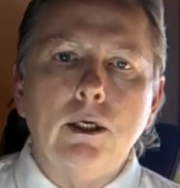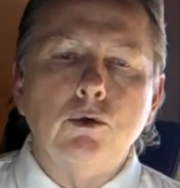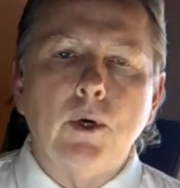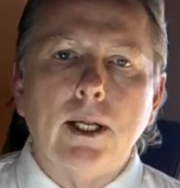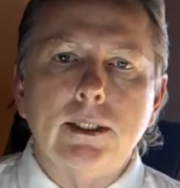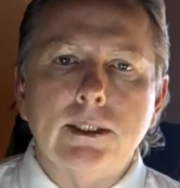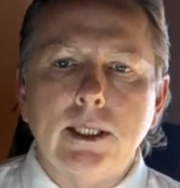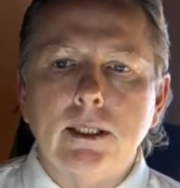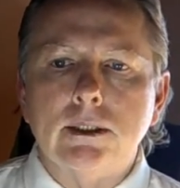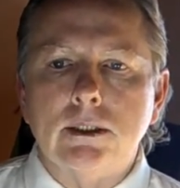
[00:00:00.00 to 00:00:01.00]
Israeli
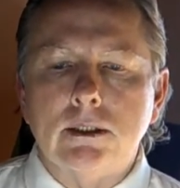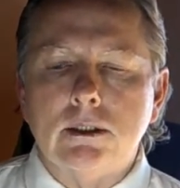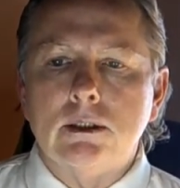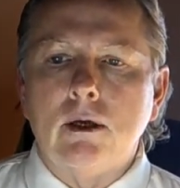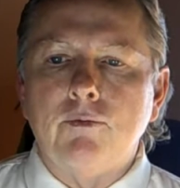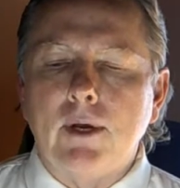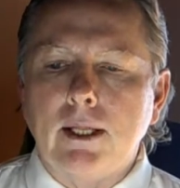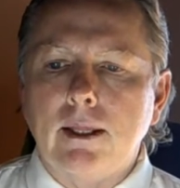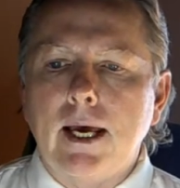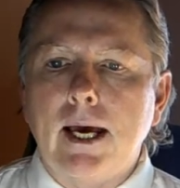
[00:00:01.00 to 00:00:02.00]
citizens and stuff
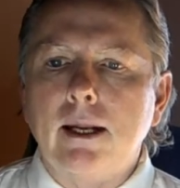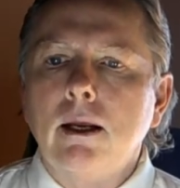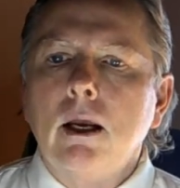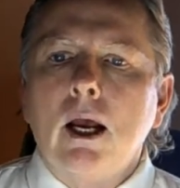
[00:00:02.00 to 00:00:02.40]
like that.